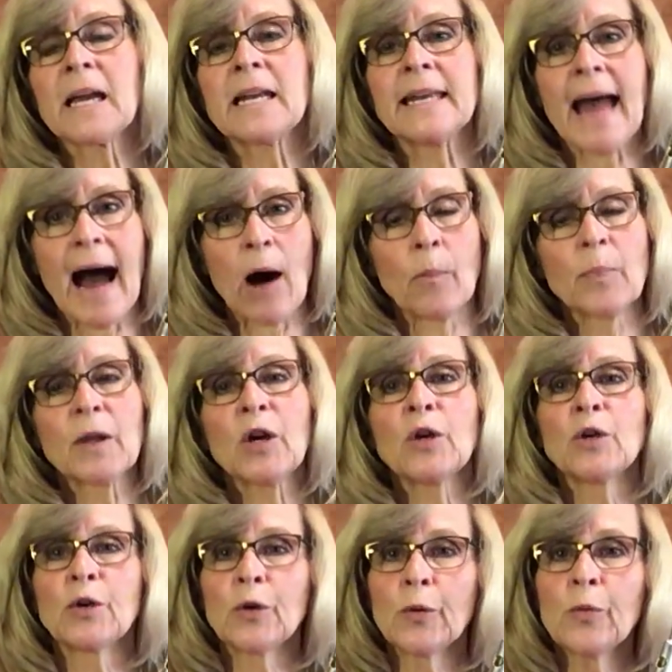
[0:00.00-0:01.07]
Now,
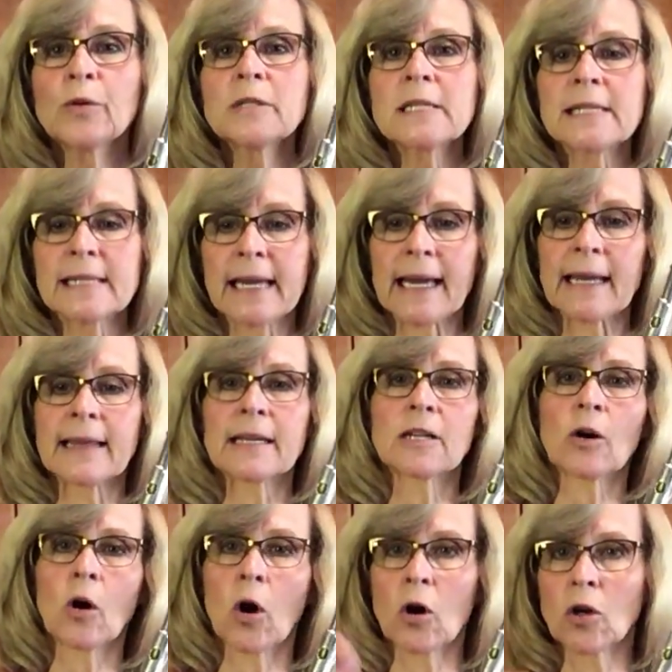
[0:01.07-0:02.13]
you will see that
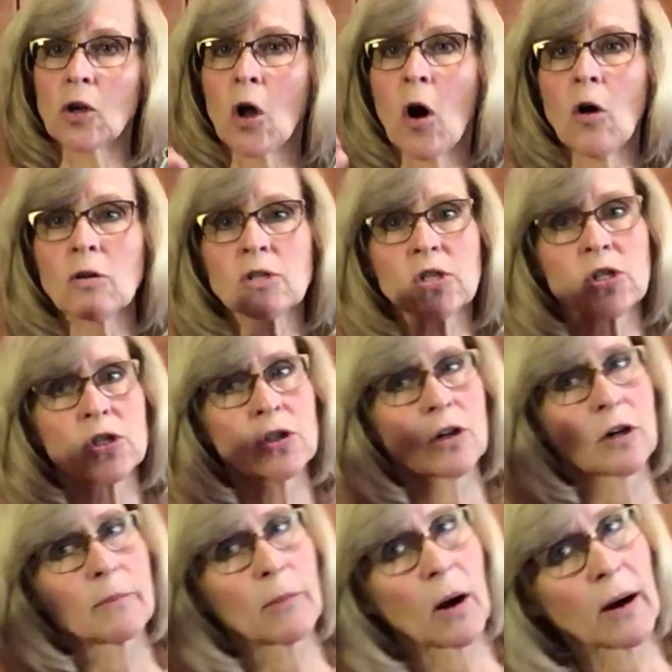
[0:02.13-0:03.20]
there are long
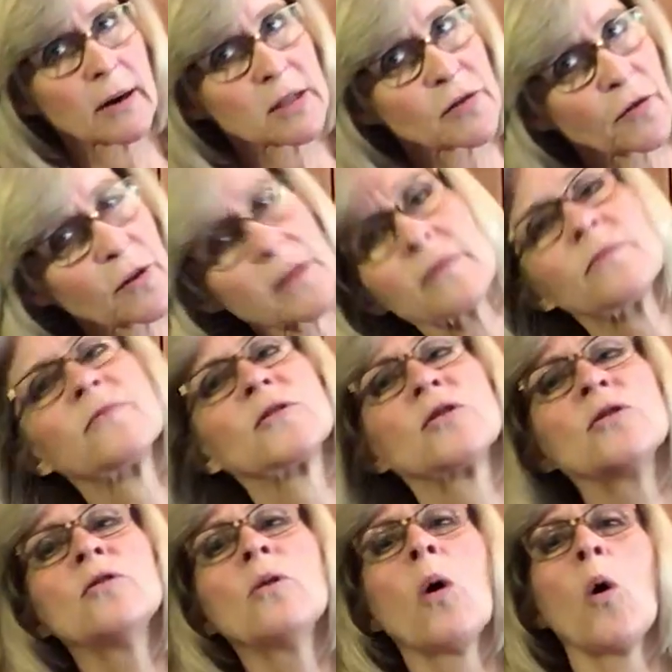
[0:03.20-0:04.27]
slur marks for the
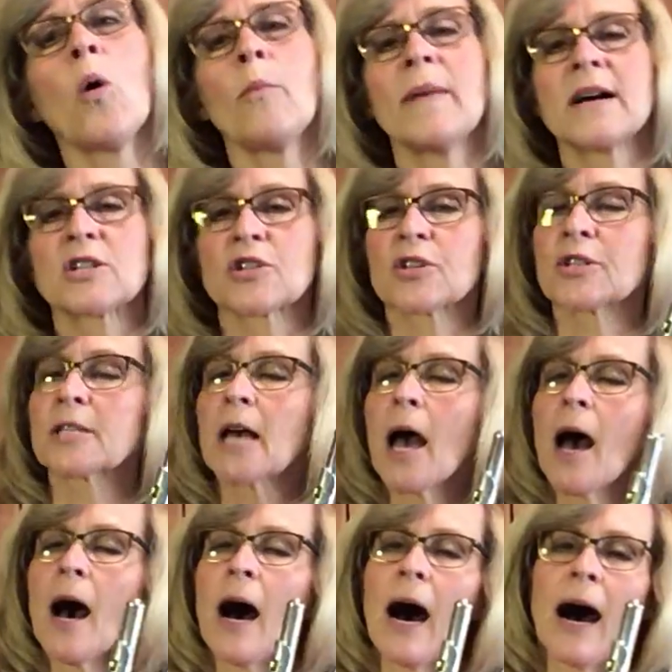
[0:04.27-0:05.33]
2 whole measures.
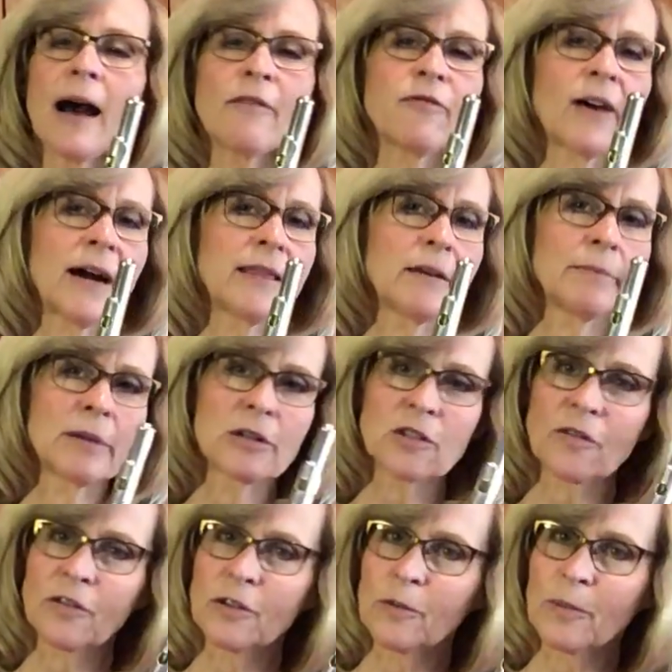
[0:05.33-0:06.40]
I find that
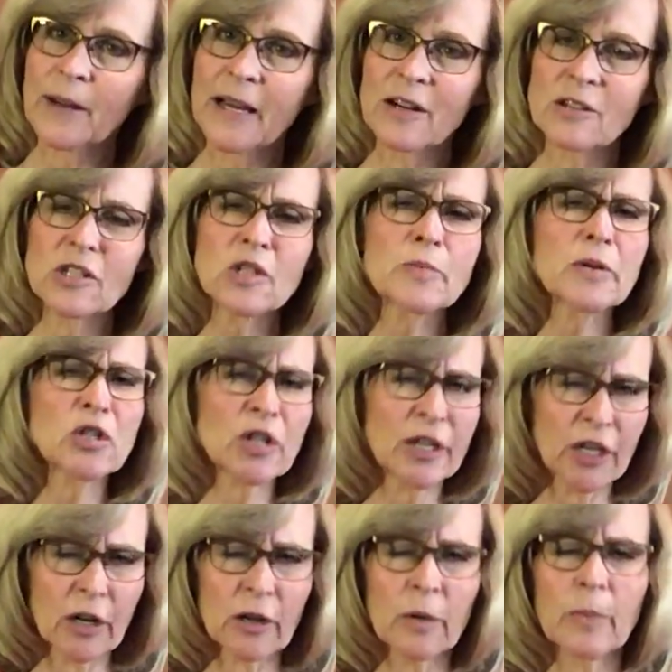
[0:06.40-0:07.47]
most flute players, especially
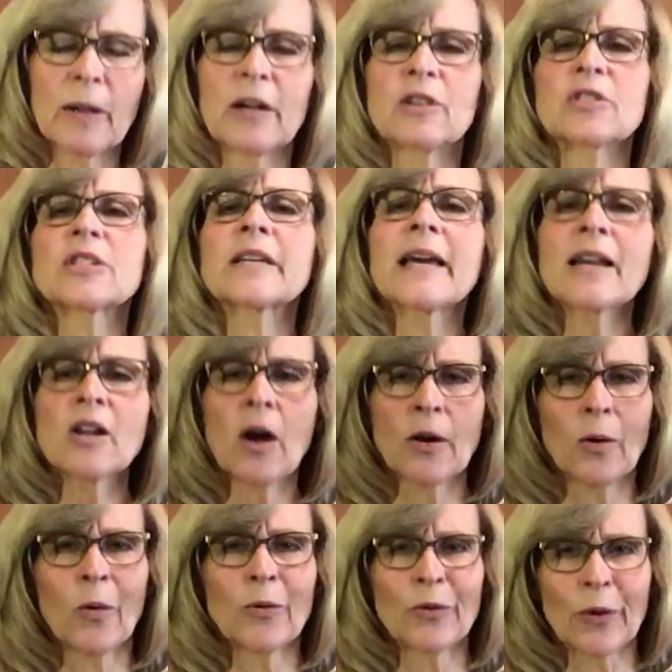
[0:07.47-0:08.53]
younger players, cannot
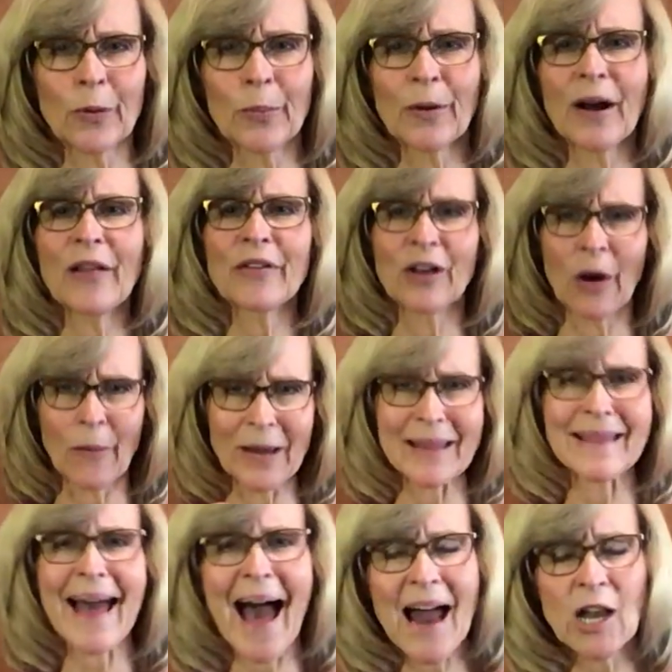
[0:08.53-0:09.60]
hold their breath going
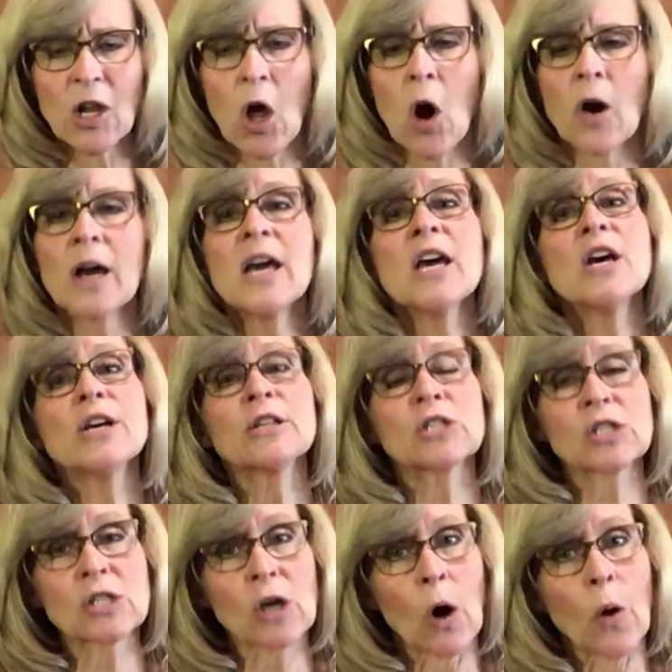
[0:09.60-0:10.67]
that long.
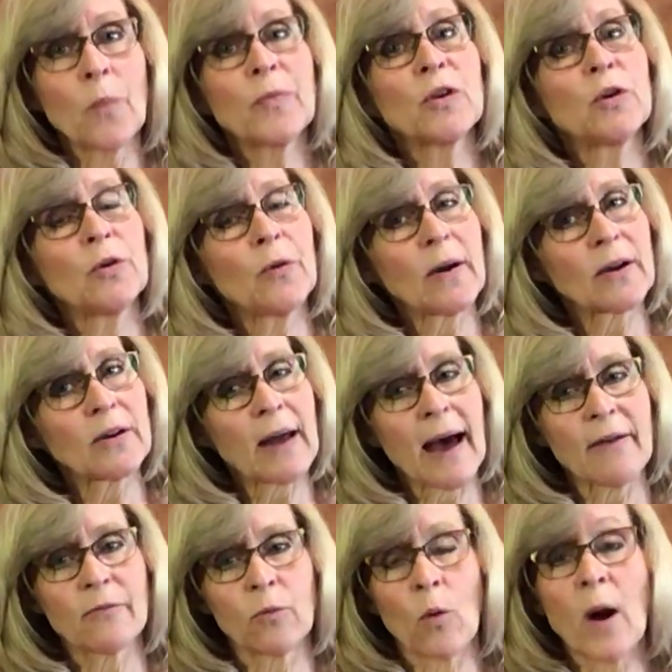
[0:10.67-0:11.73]
So you could
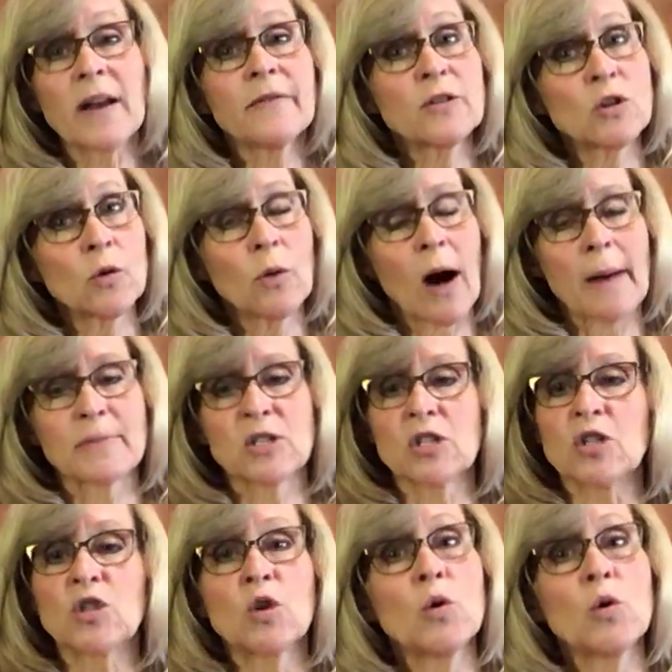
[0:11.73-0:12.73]
have one of two options.